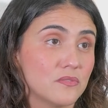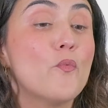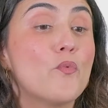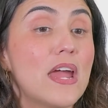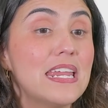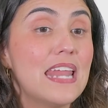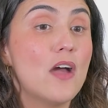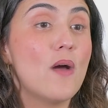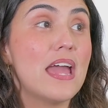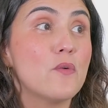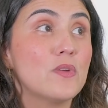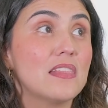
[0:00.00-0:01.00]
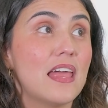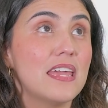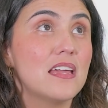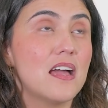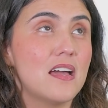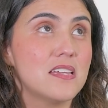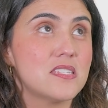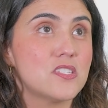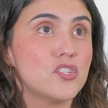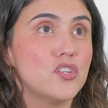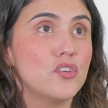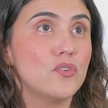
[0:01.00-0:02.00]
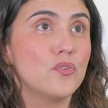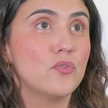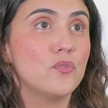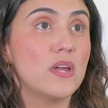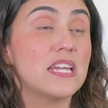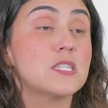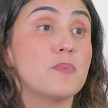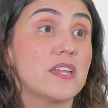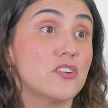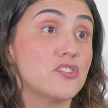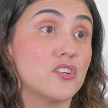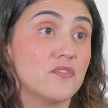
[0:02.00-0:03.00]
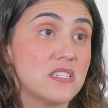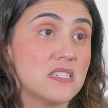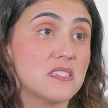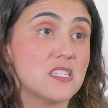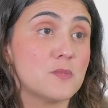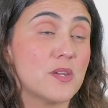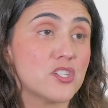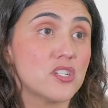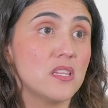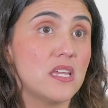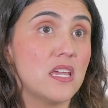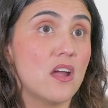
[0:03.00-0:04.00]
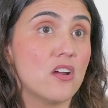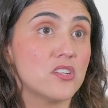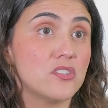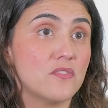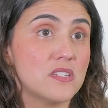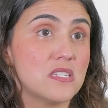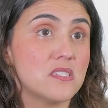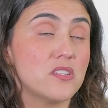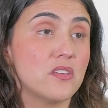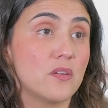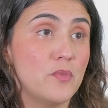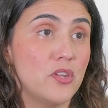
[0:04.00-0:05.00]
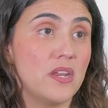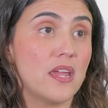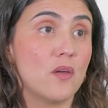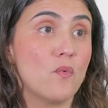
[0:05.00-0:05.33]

Right now, I would like us to expand our services, especially our services to the community.